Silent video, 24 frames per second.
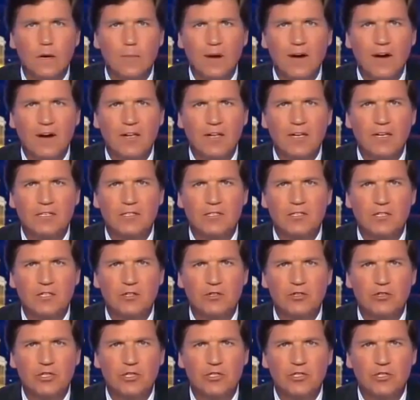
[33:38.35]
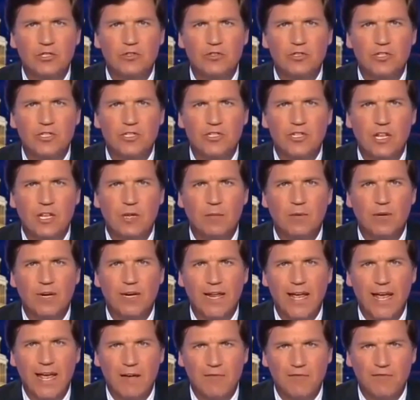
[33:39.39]
American institutions used to
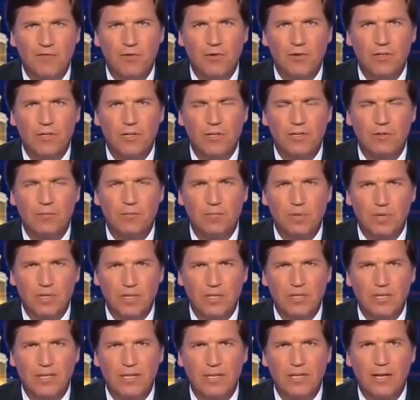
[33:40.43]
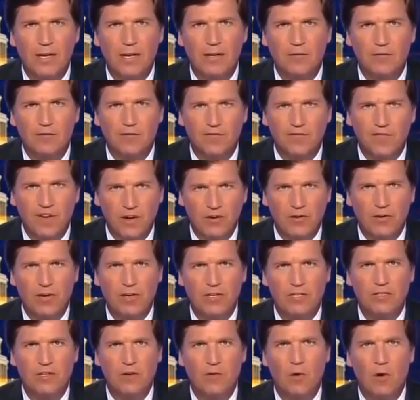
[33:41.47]
celebrate effort and ability and
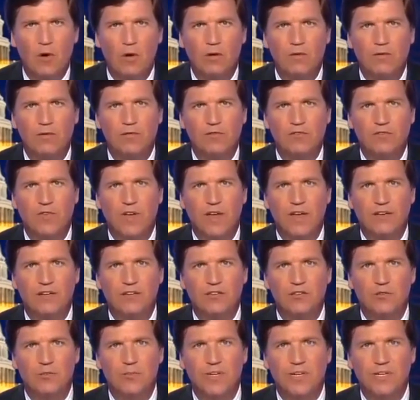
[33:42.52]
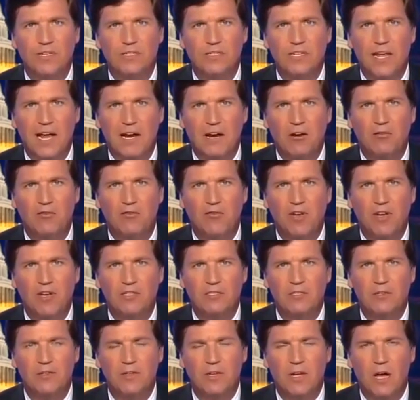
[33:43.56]
fairness. Now all of those values are being
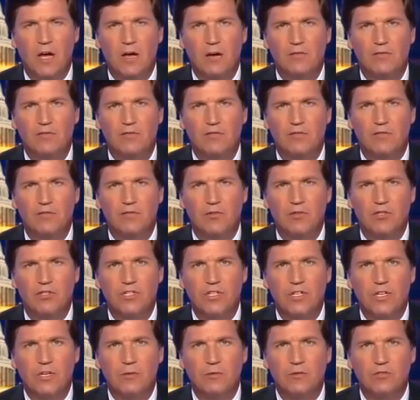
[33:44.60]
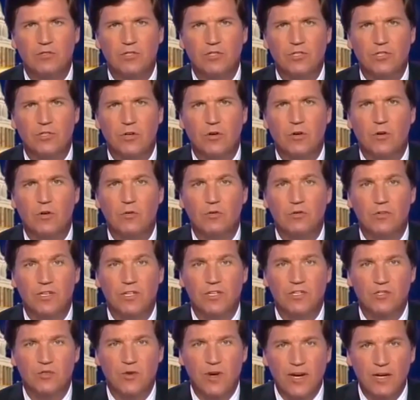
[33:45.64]
sacrificed to the god of diversity, which is our
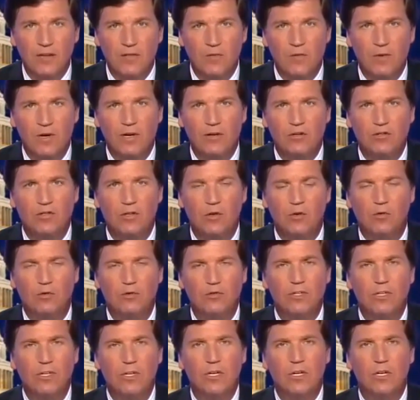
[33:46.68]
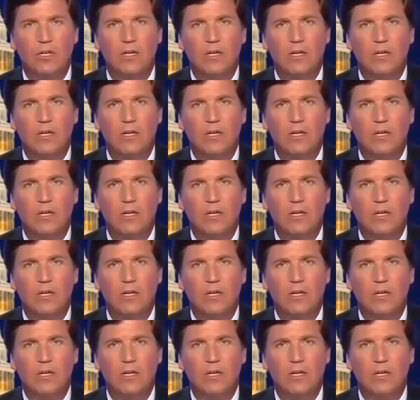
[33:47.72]
only strength, we are told.